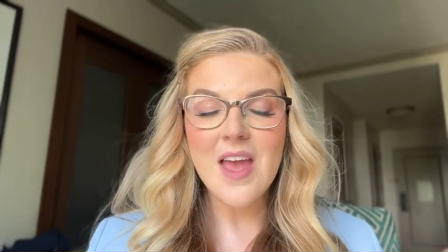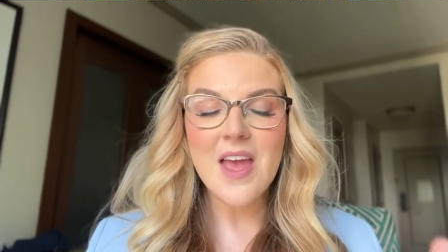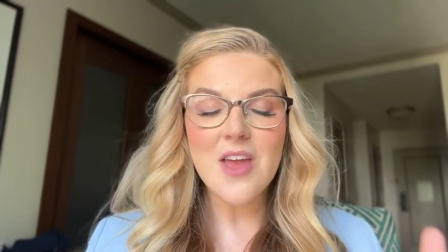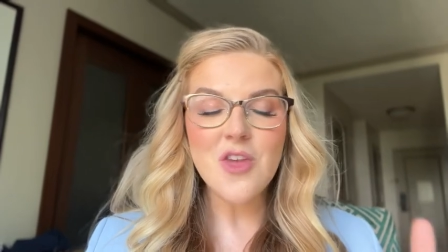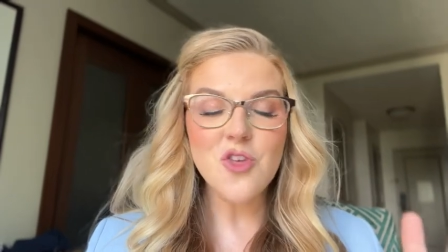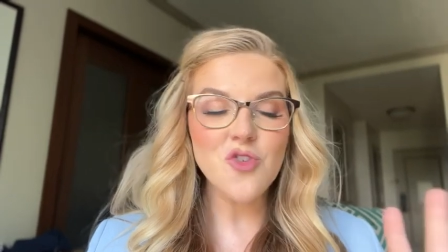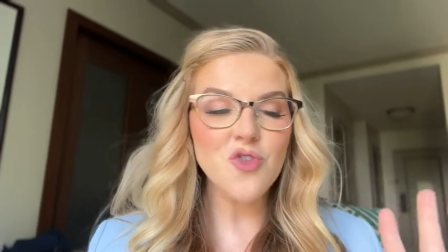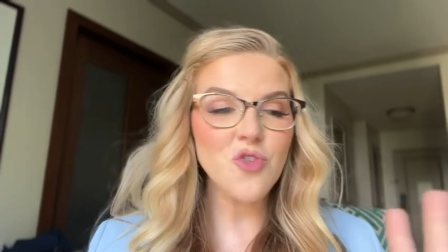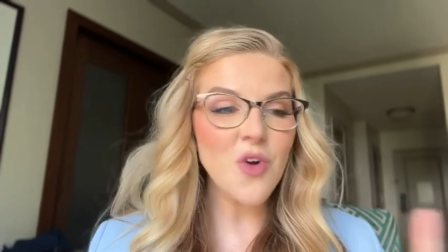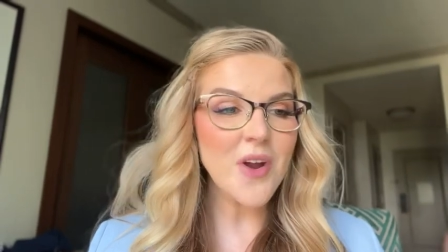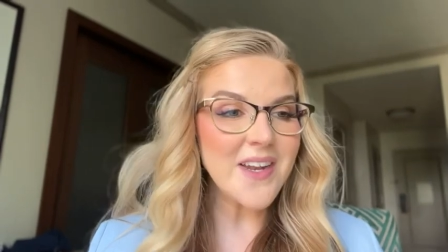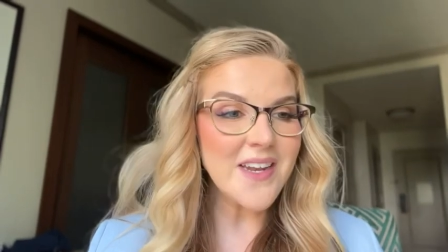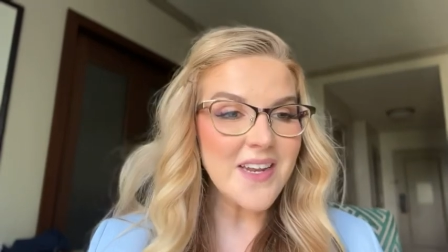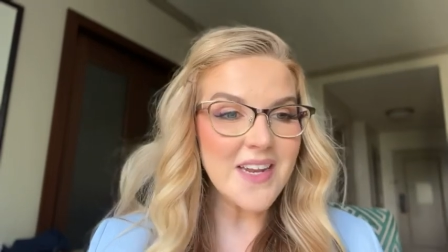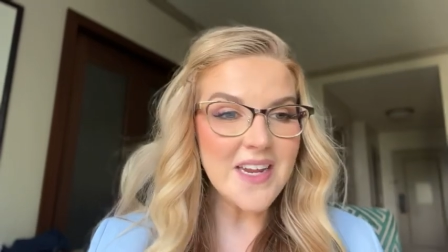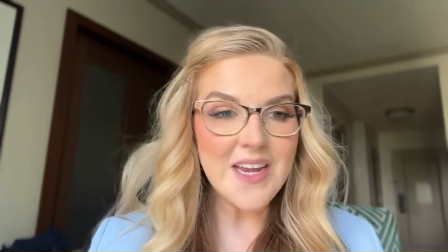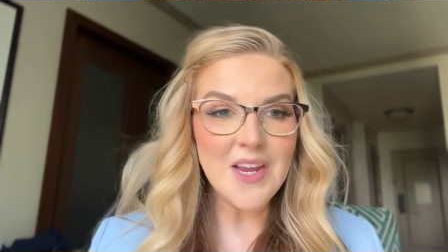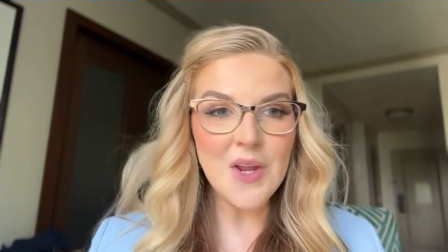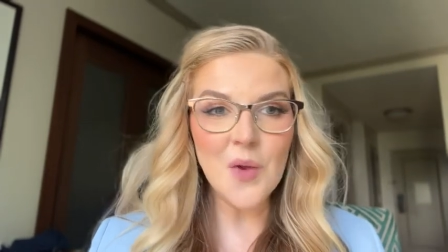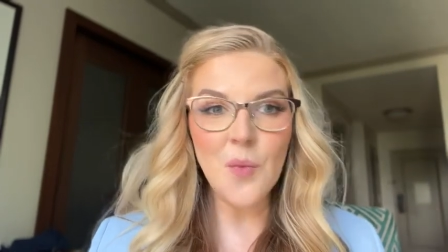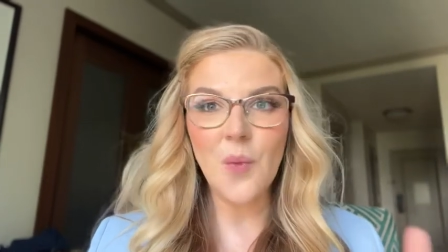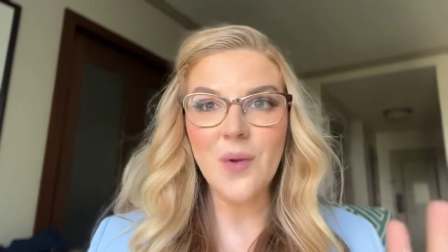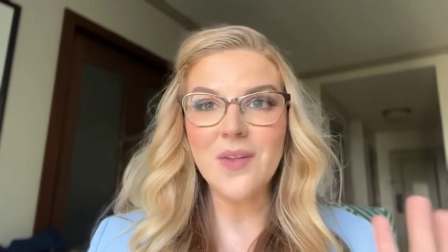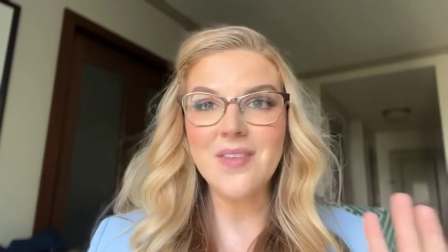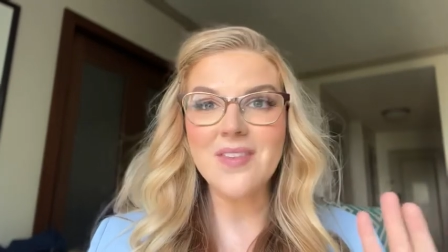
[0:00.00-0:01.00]

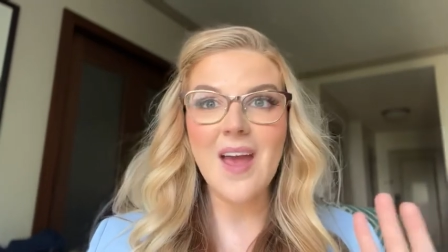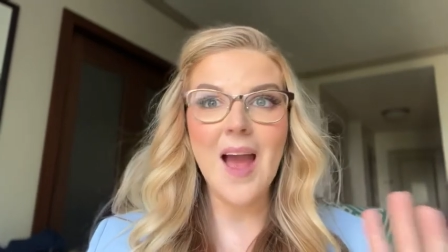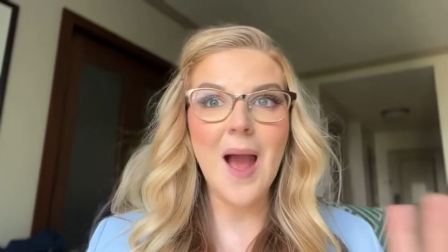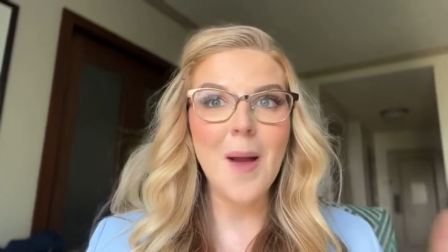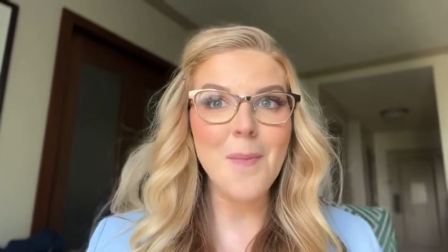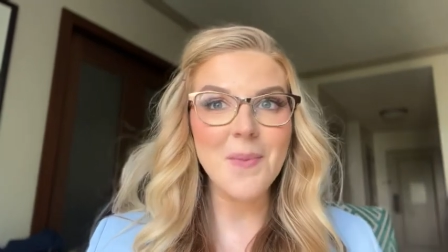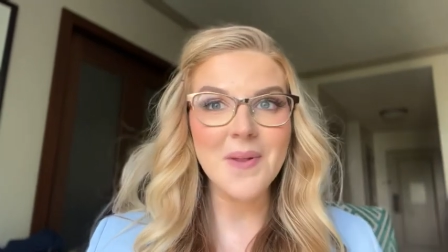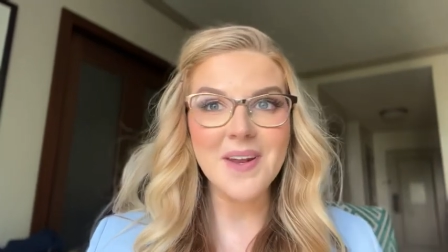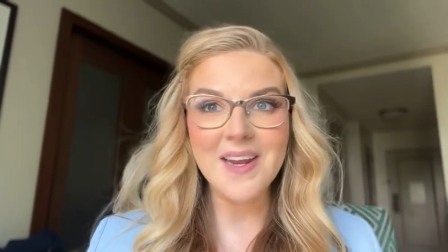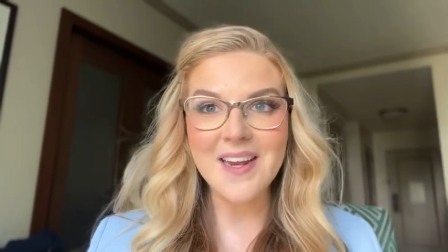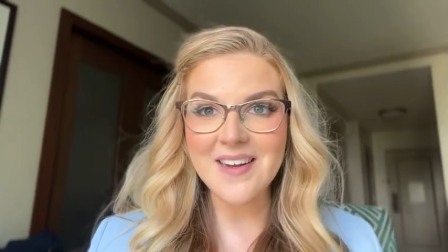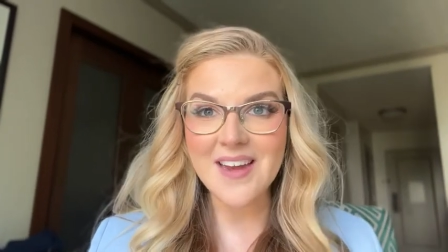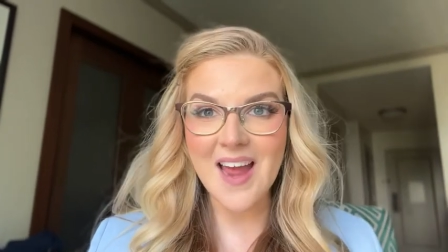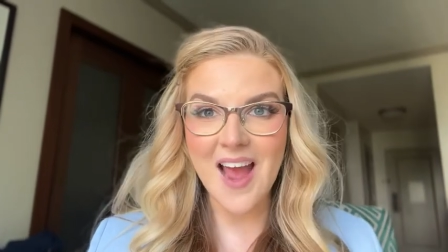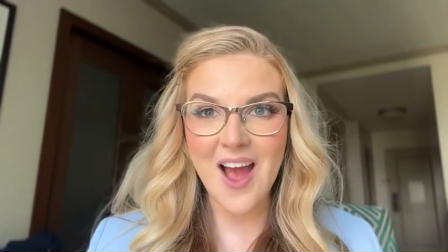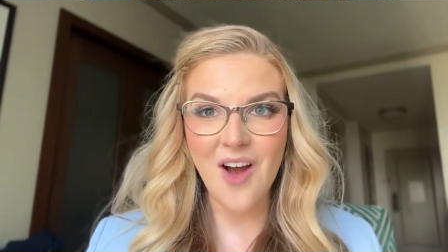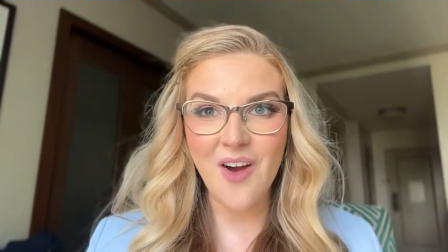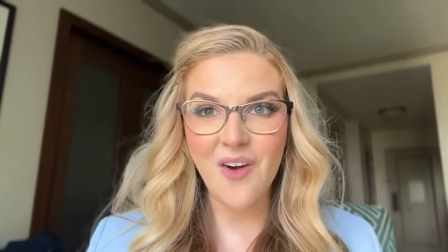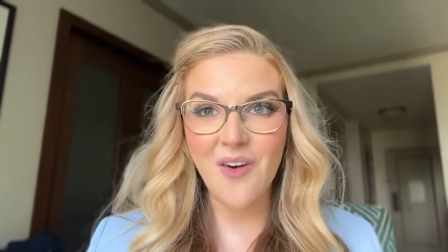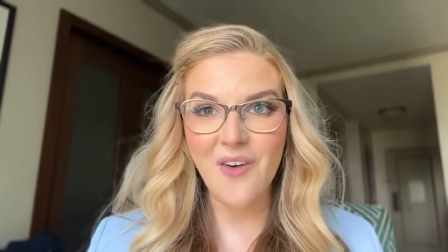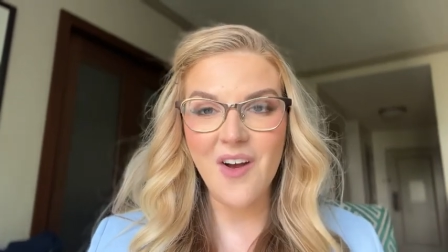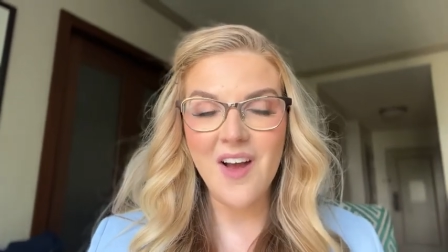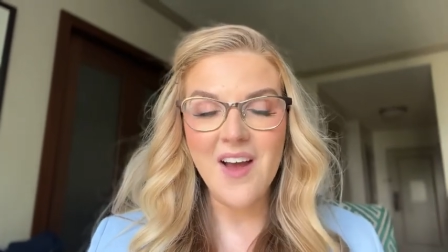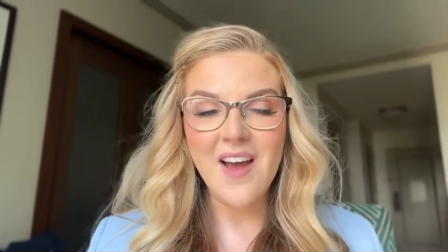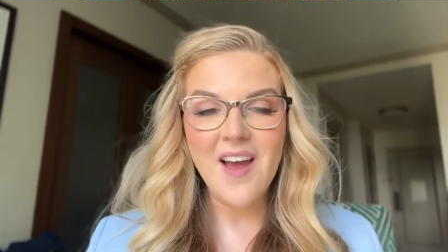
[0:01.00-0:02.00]
trending, what's happening
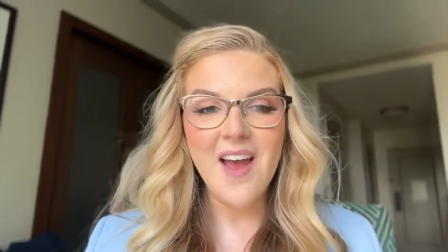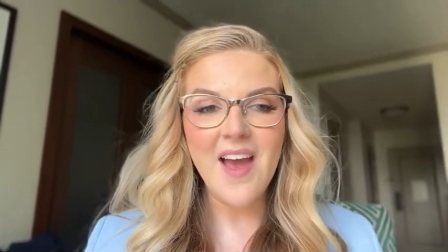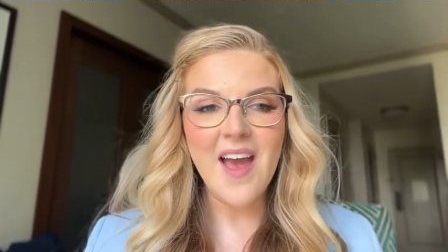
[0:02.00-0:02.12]
now.